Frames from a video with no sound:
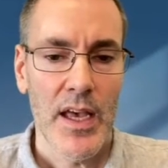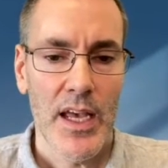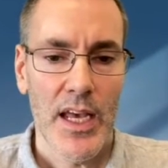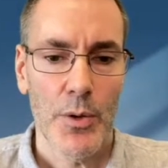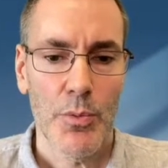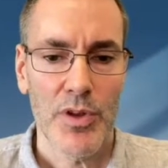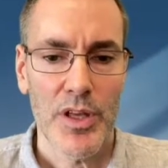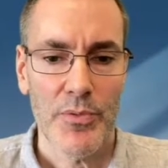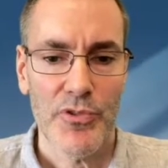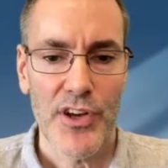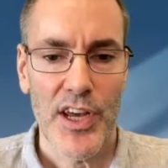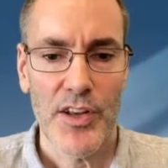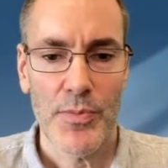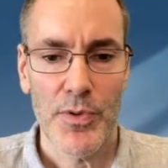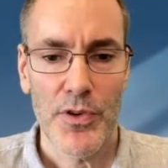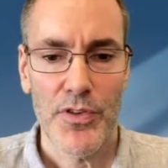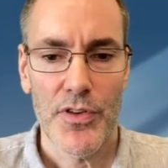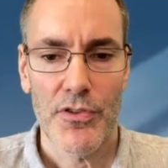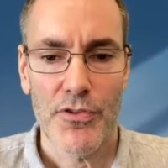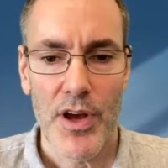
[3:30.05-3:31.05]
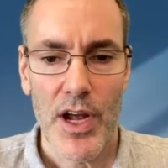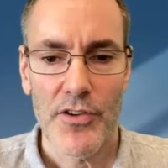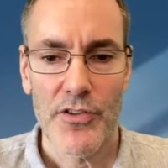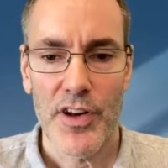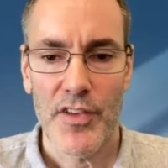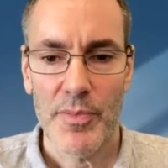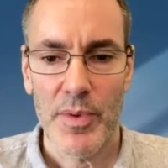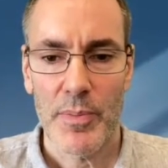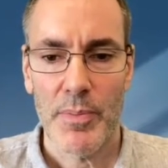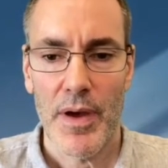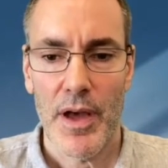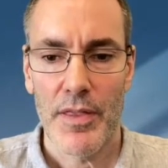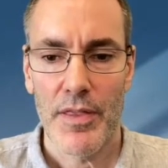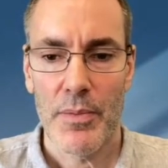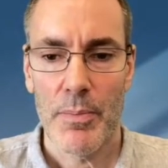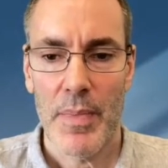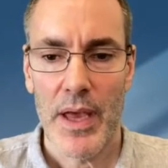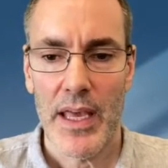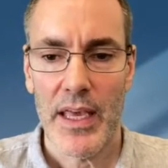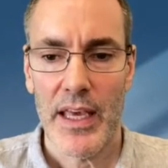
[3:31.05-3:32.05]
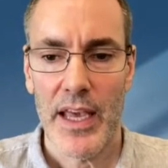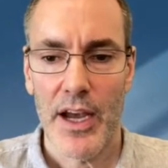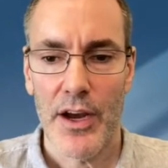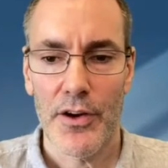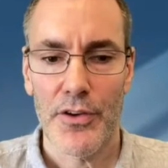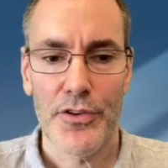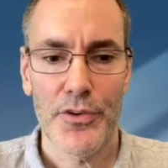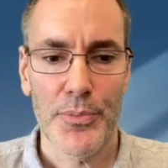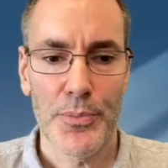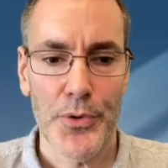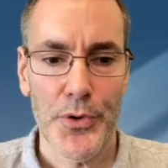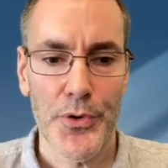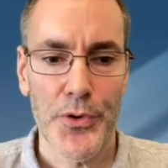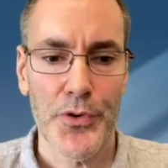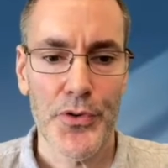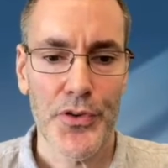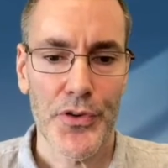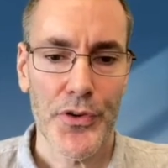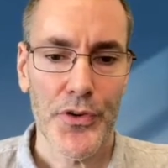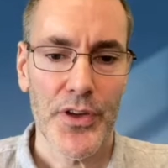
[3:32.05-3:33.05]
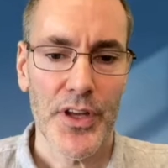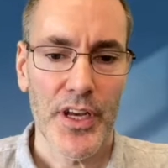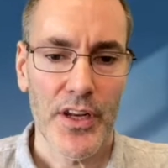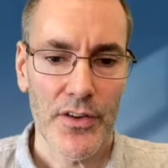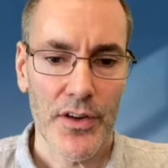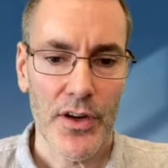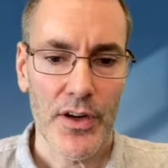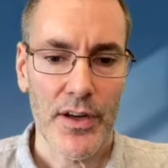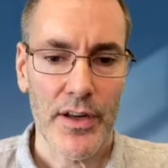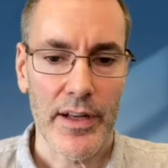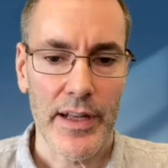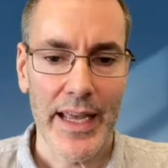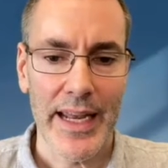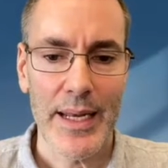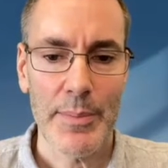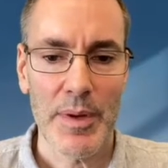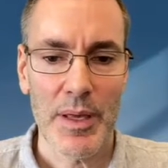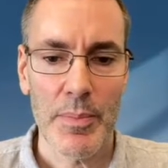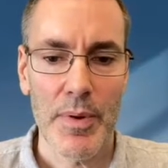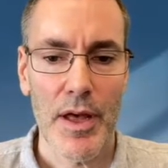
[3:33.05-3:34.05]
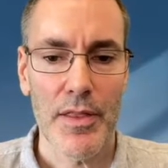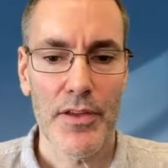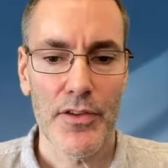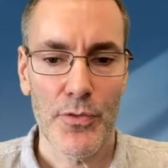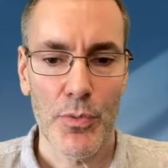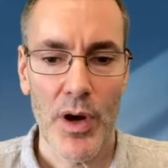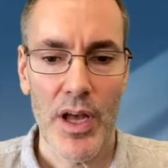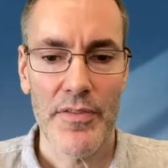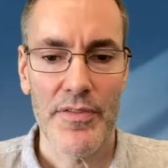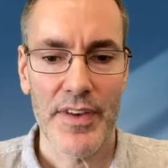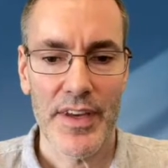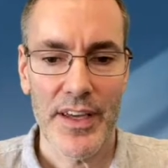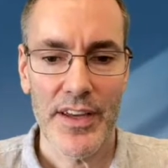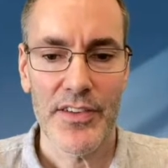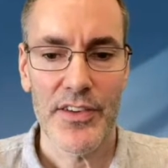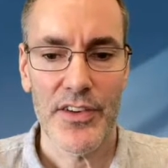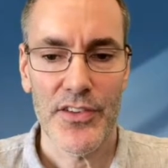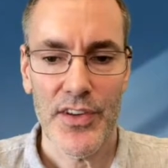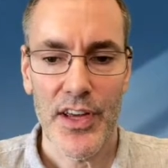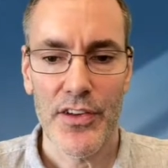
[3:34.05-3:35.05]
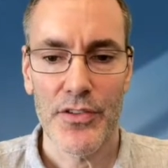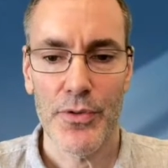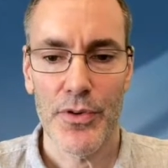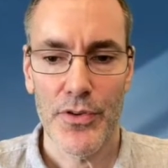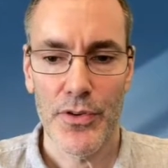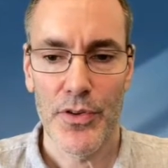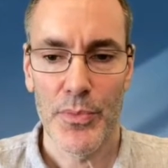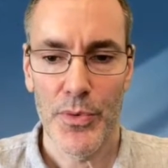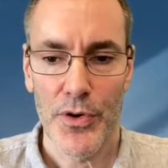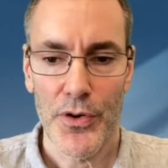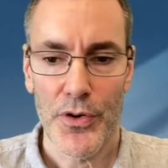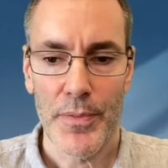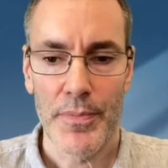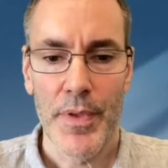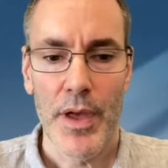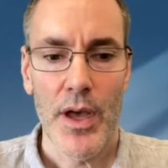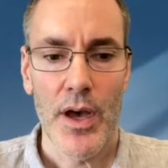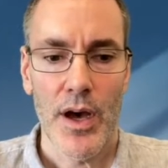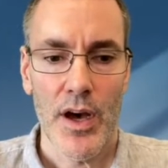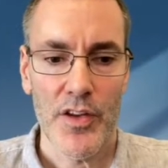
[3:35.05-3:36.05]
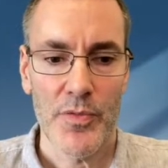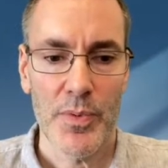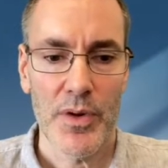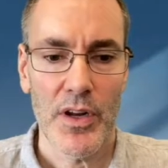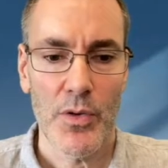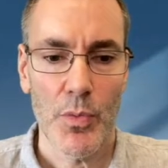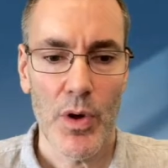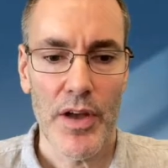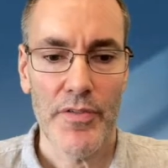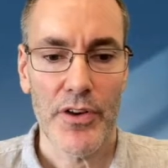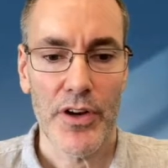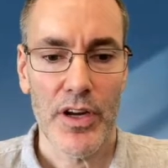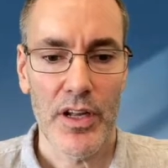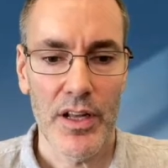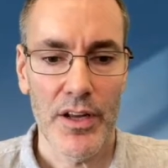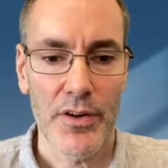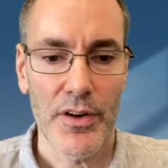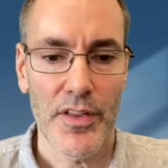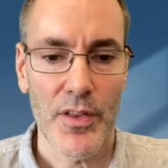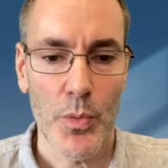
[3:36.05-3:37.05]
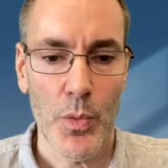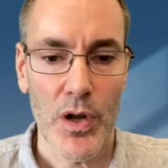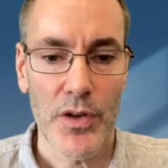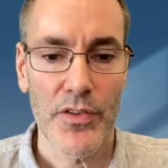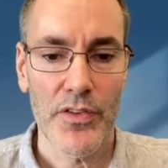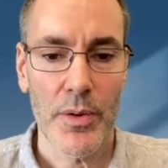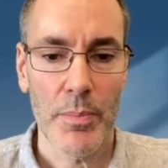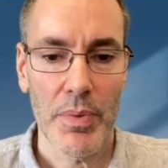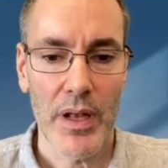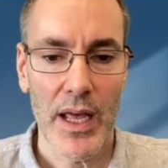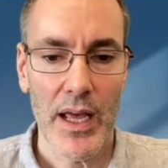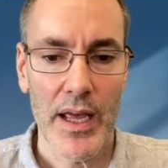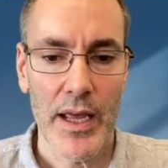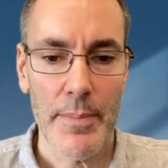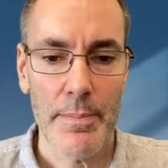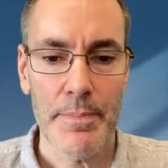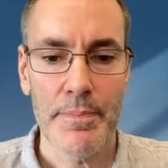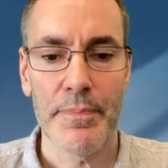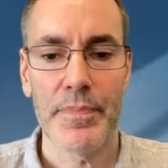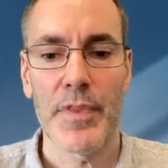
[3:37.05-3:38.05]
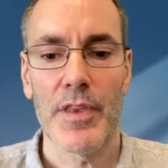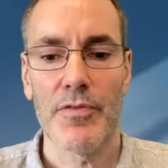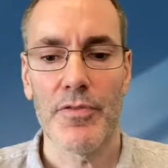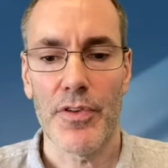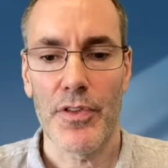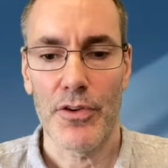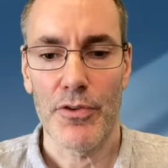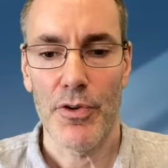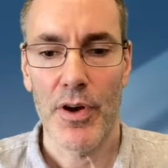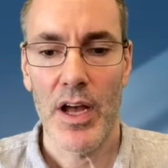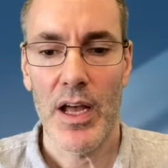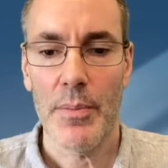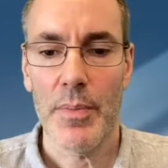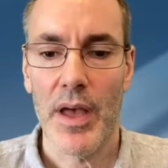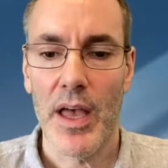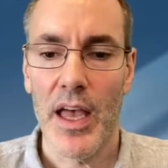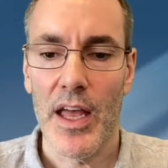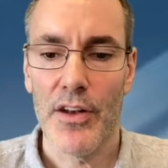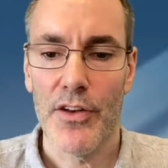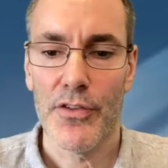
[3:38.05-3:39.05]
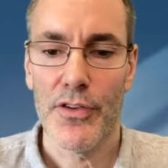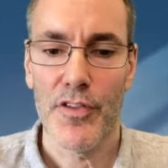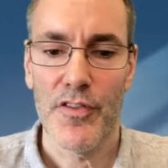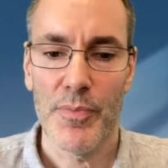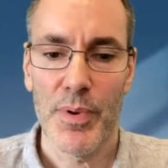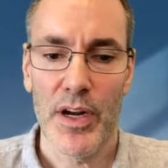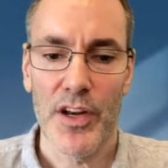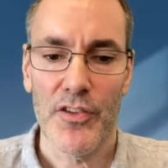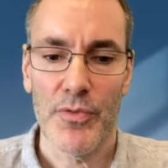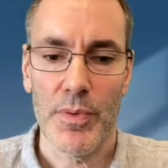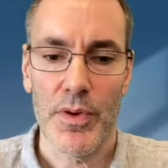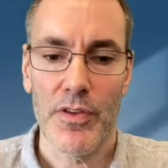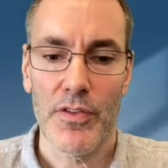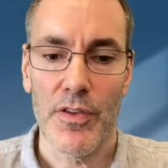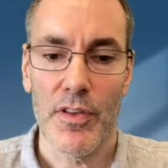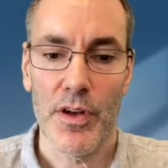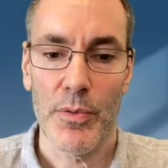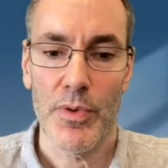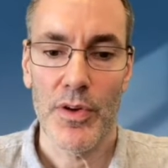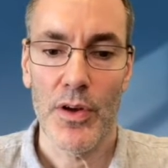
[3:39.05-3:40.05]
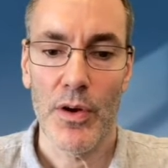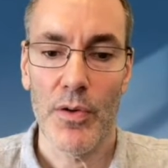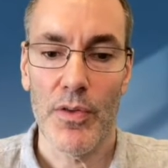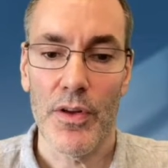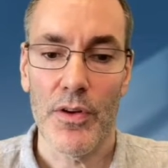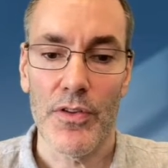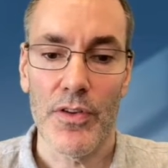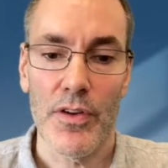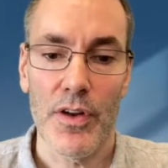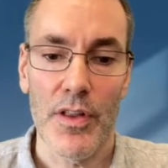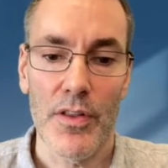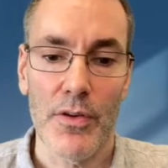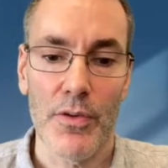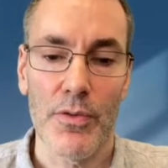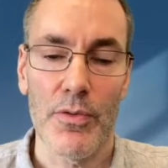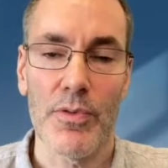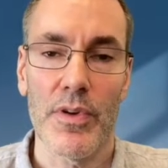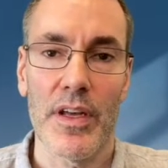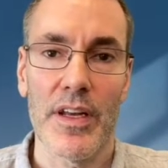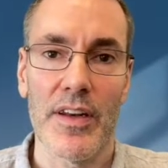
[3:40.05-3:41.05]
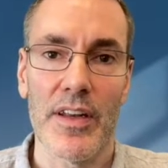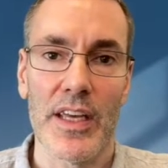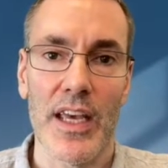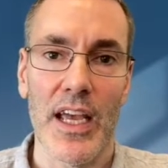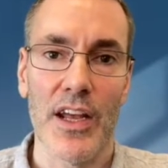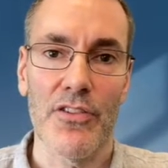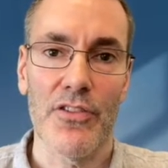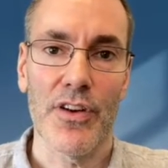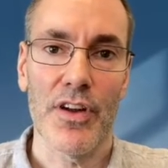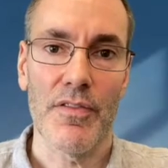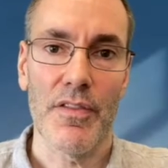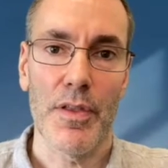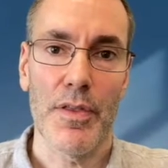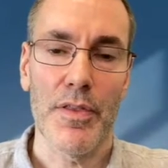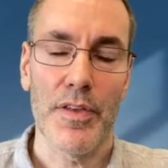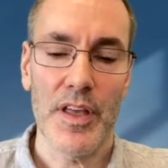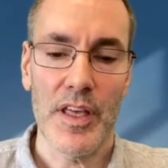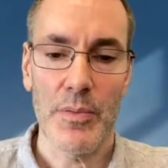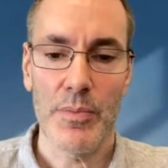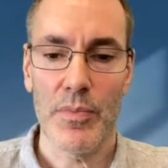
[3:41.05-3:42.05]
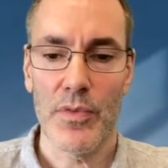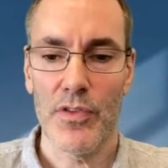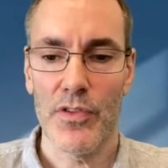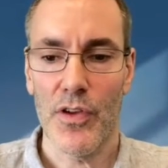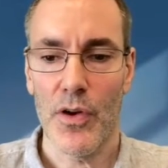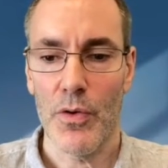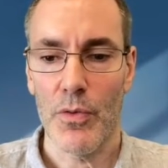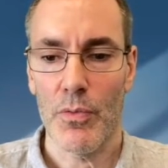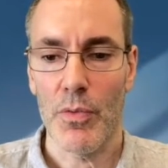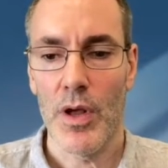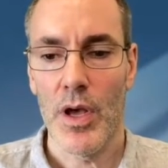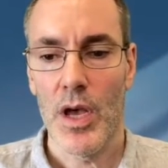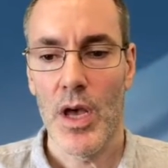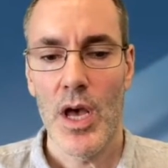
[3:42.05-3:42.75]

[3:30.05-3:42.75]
In William Shakespeare's The Tragedy of Macbeth, the main character murders the good King Duncan. Lady Macbeth, his wife, is accessory to the murder. Husband and wife are clearly the ones to blame for the crime and deserve punishment. So there we go. There's another indication of the theme zone.